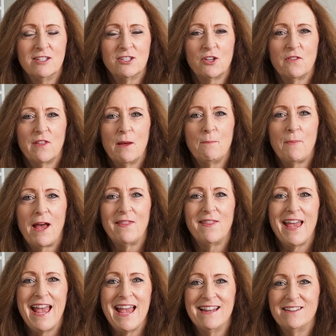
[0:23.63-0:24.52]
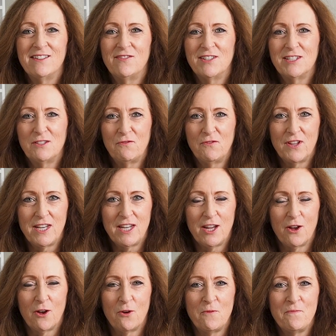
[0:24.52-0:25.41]
so that by the end of this
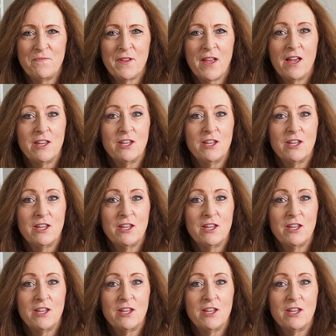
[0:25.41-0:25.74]
video,